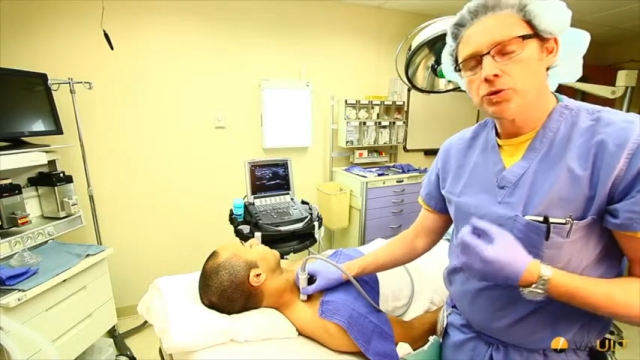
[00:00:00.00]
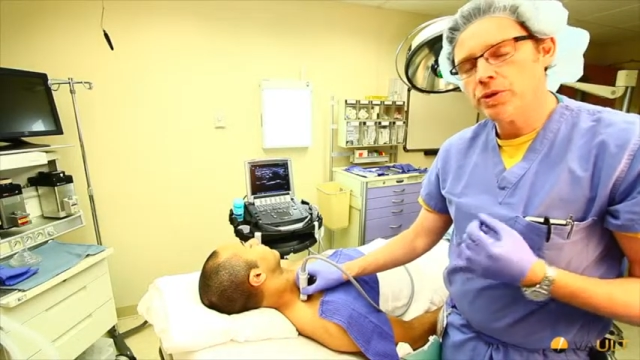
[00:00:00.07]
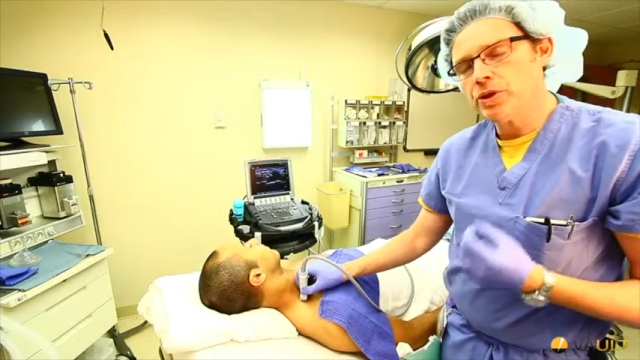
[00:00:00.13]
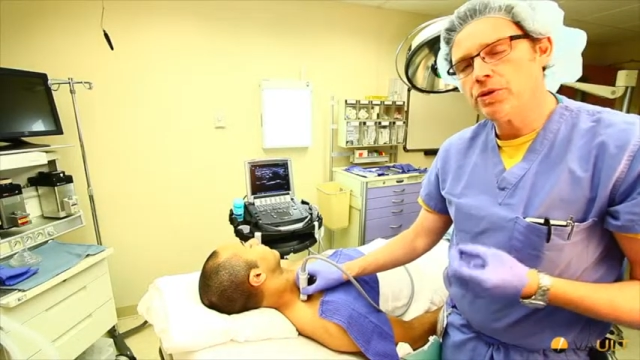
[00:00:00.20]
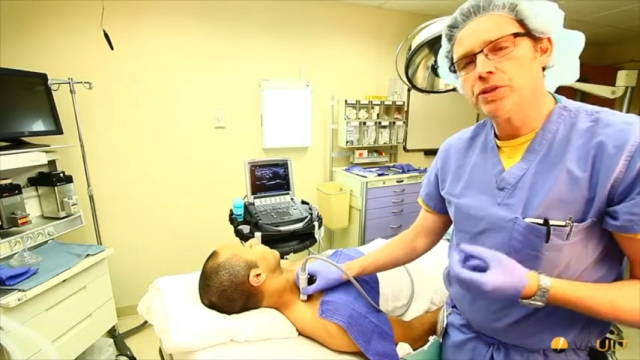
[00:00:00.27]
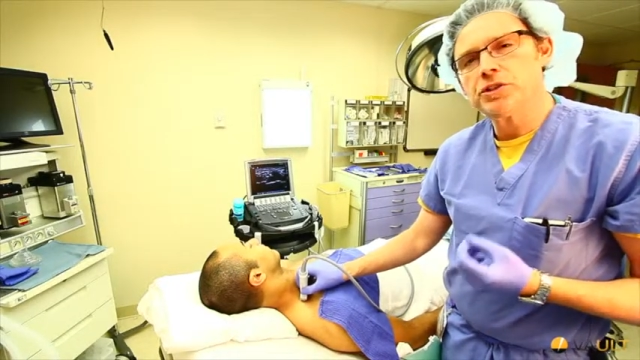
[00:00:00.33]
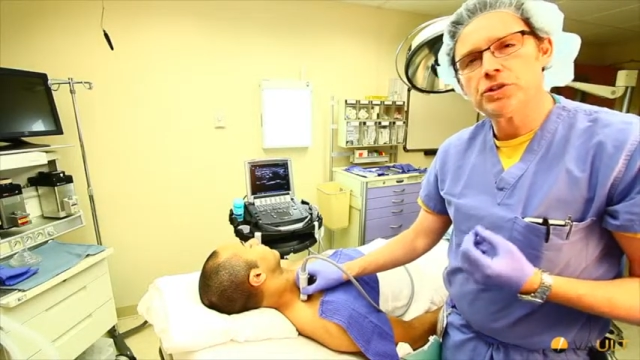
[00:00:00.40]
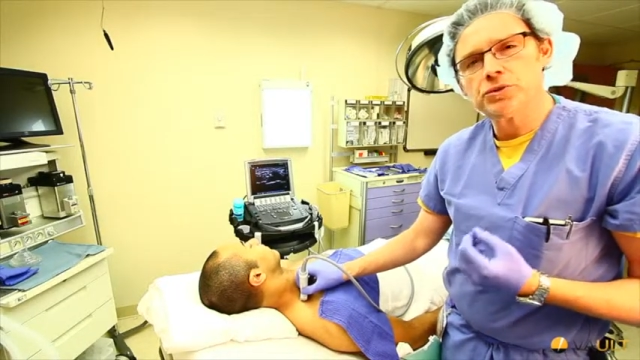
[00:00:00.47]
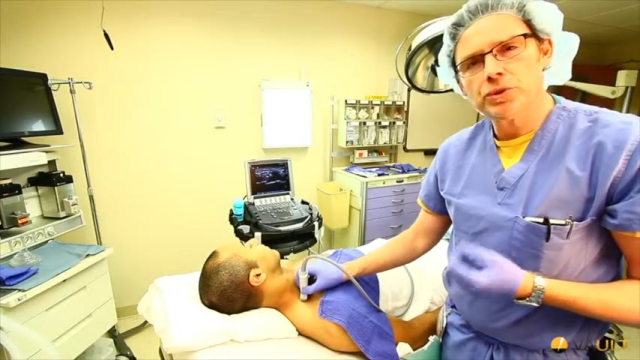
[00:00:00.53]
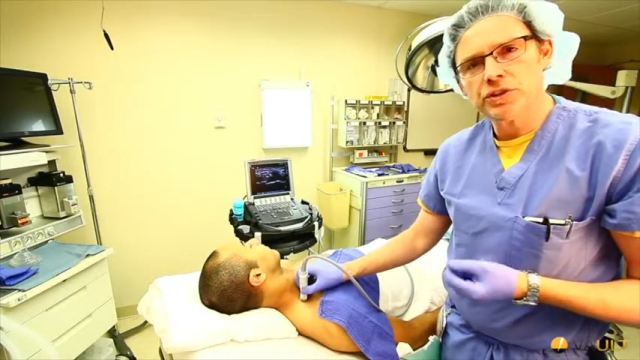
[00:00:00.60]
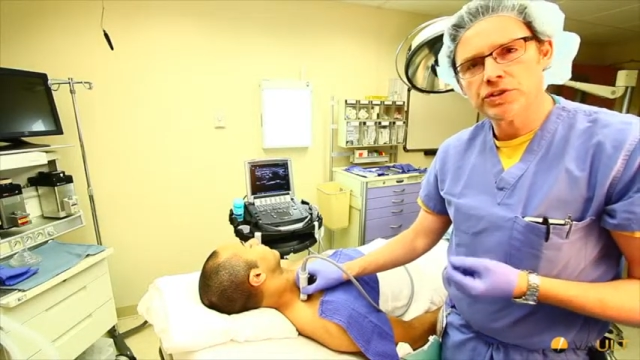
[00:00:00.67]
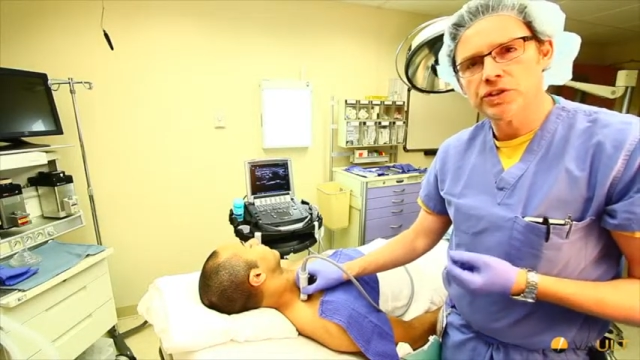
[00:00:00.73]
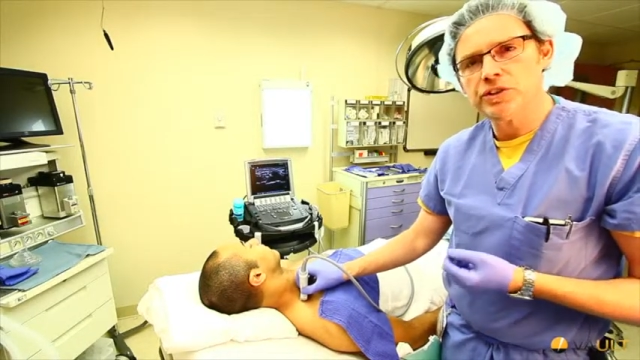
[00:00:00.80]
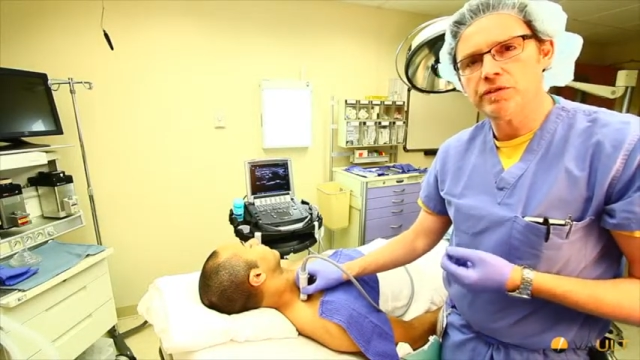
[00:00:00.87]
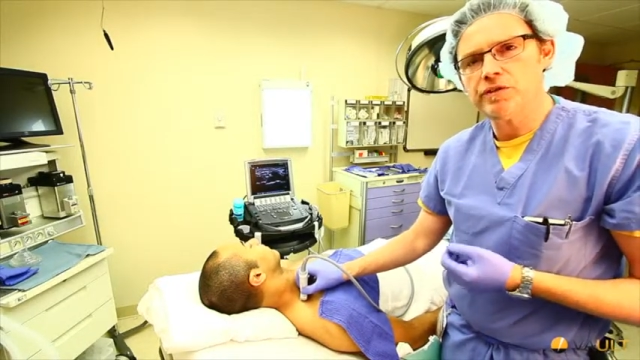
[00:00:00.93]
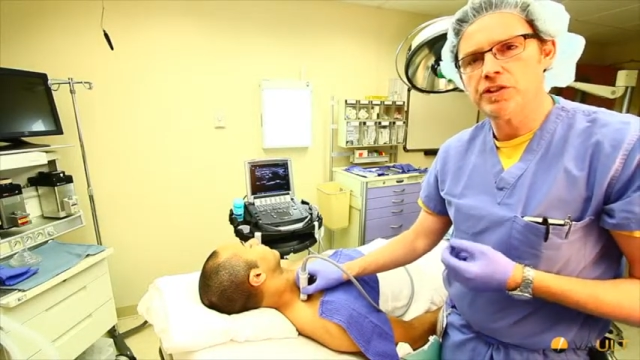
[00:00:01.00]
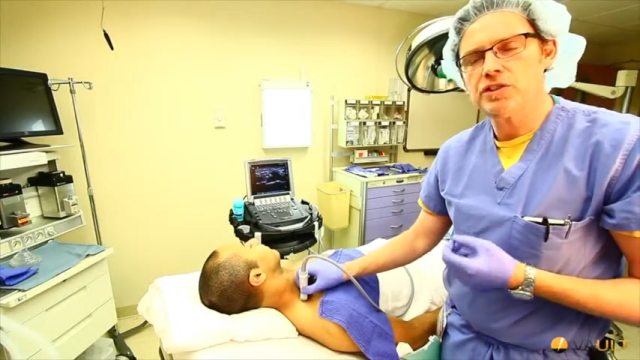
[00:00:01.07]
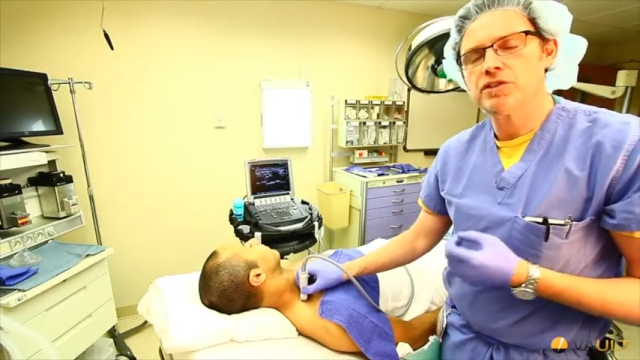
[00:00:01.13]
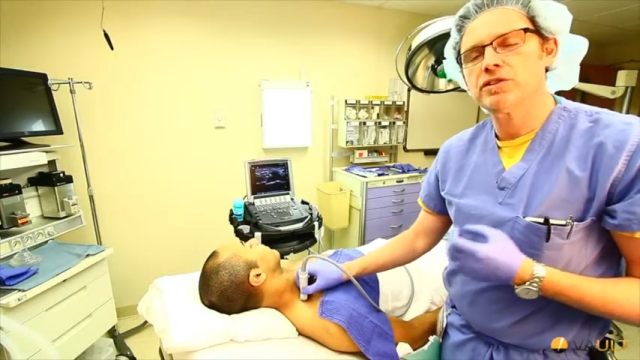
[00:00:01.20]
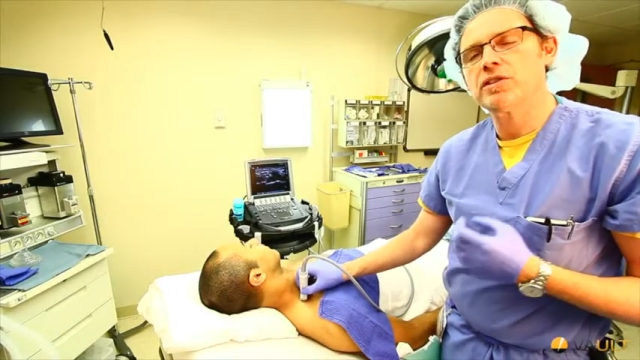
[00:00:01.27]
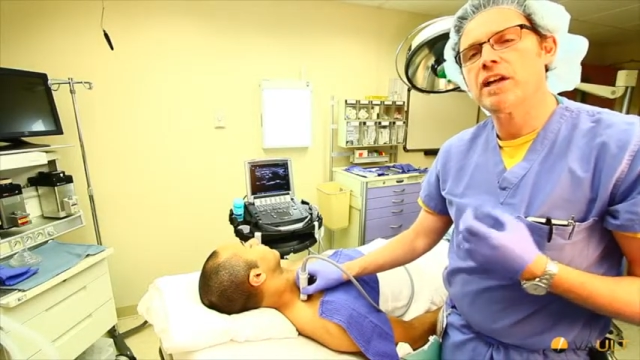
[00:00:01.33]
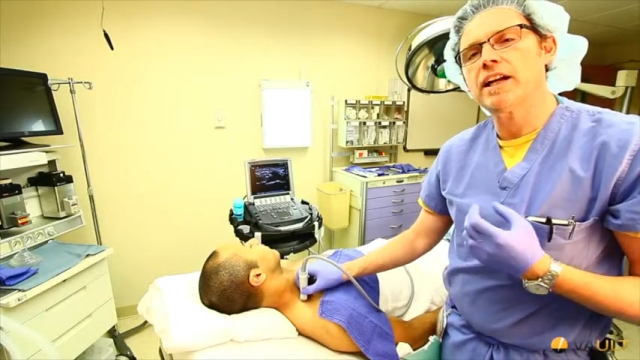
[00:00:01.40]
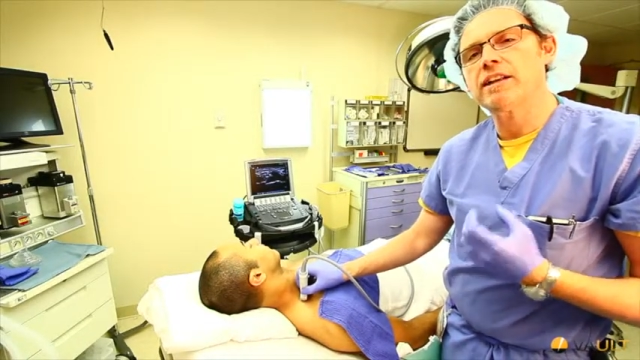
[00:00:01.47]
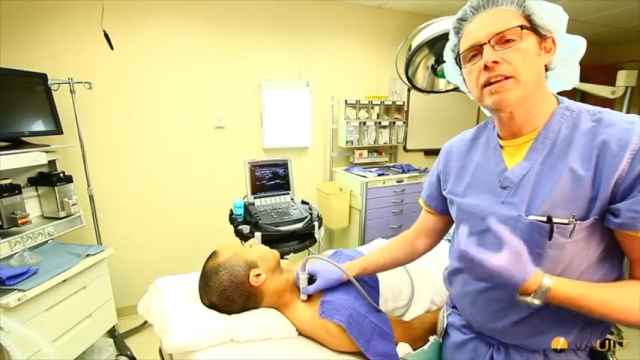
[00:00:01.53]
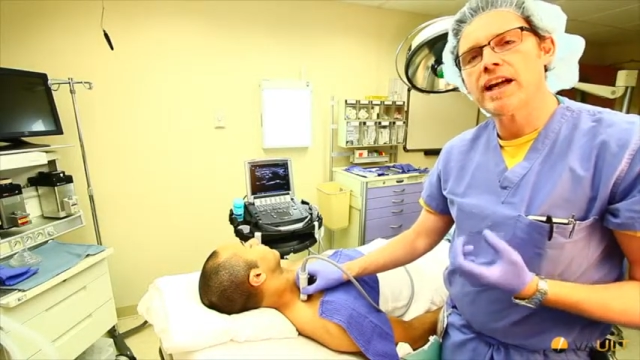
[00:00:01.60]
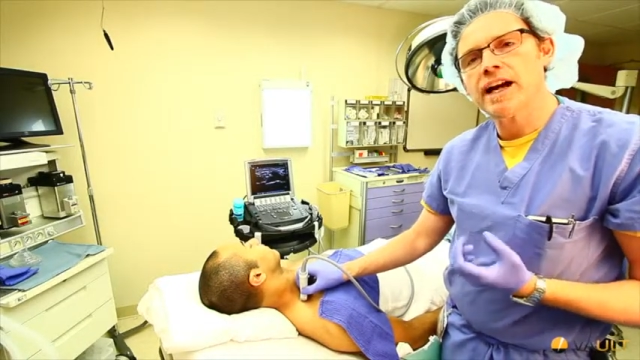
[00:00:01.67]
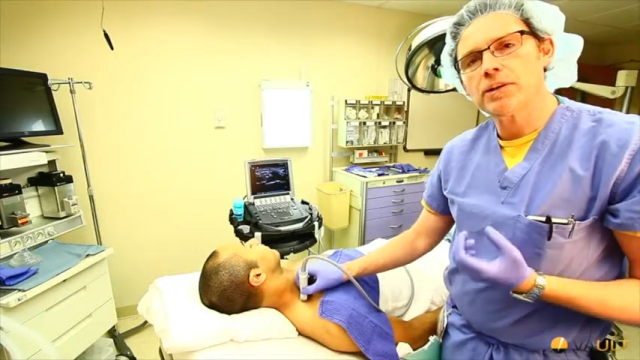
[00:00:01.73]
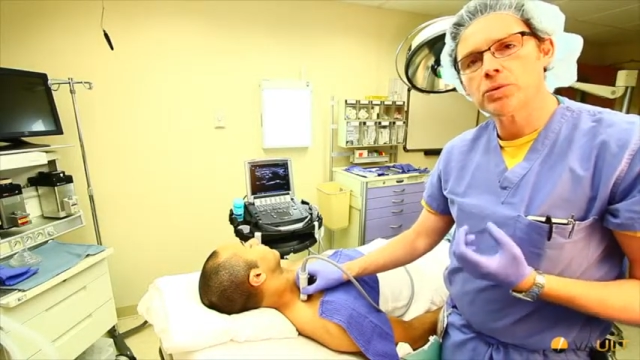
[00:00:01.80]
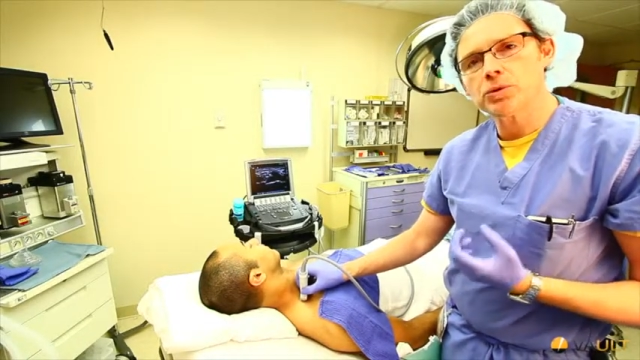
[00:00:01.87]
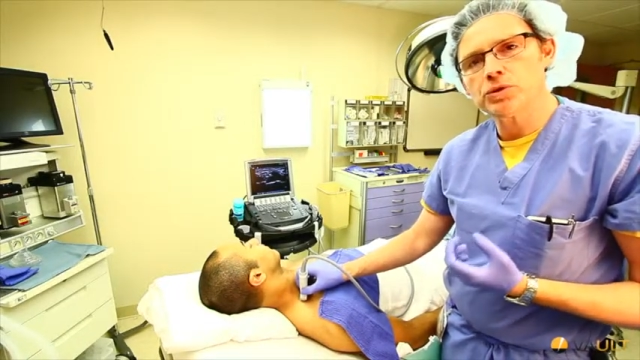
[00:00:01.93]
we know that the trunks and divisions lie
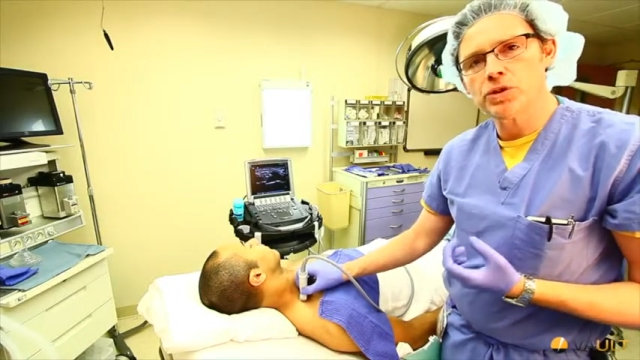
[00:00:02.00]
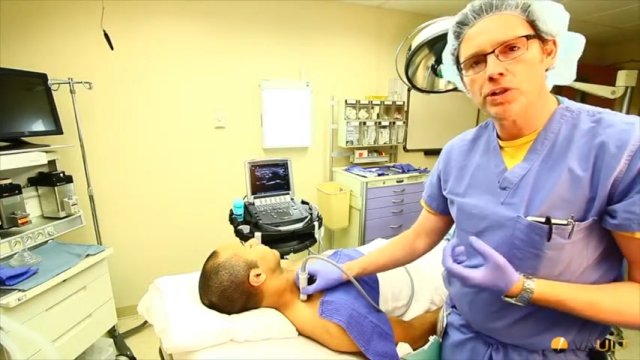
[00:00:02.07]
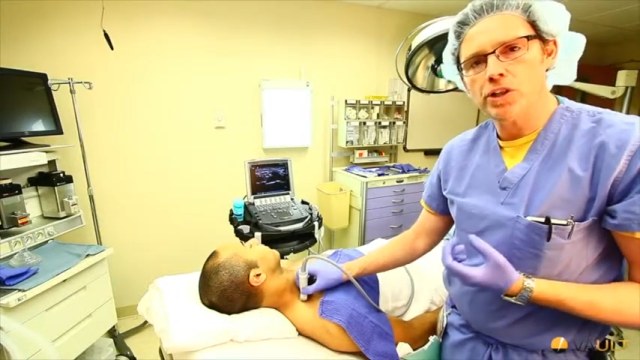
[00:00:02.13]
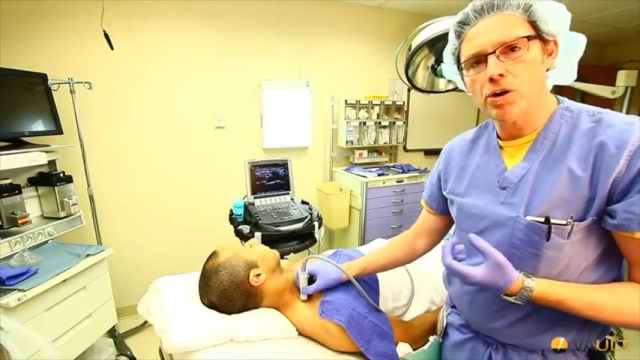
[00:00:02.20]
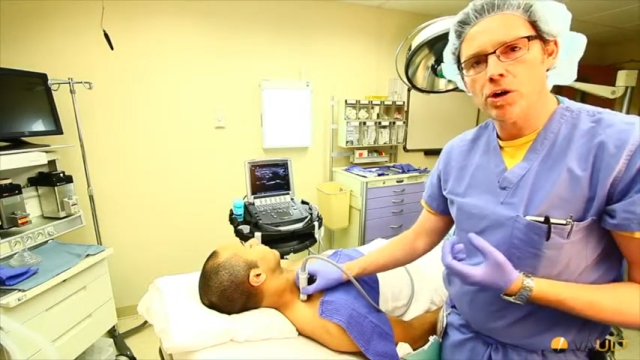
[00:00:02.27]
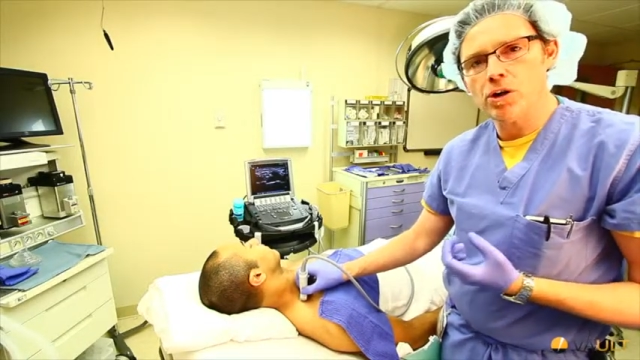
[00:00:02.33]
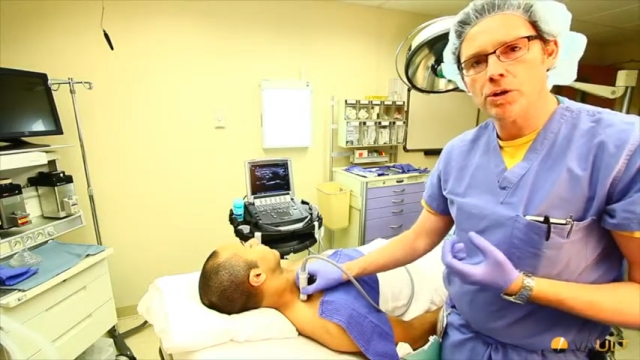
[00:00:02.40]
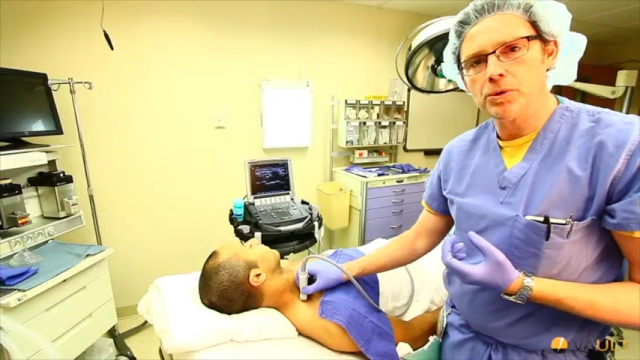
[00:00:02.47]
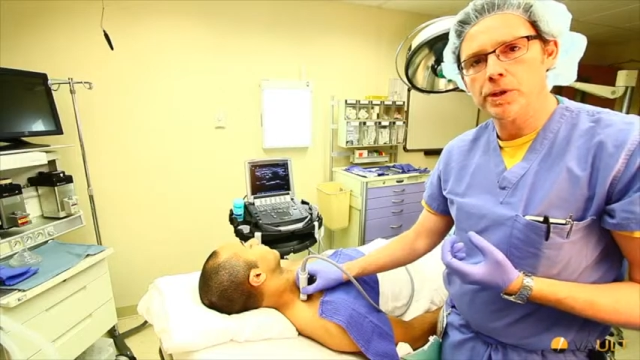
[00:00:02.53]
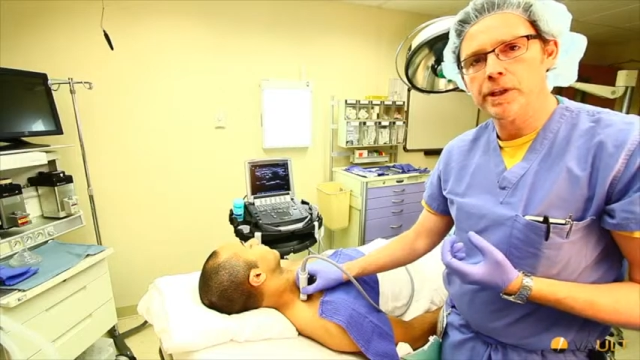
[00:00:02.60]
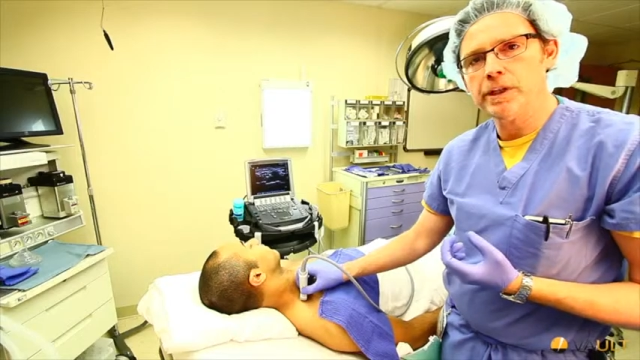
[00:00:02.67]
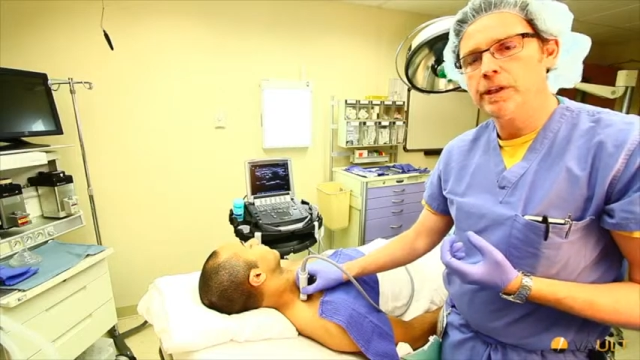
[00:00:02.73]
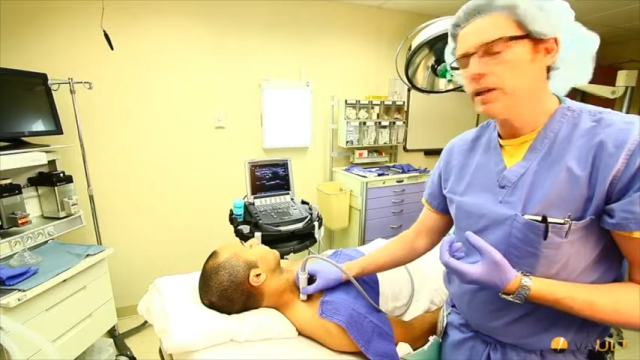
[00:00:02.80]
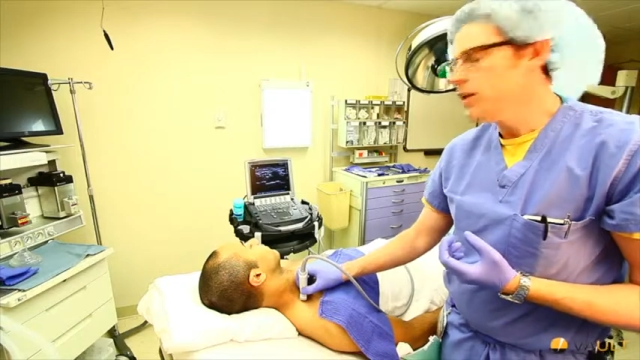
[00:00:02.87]
lateral to the artery.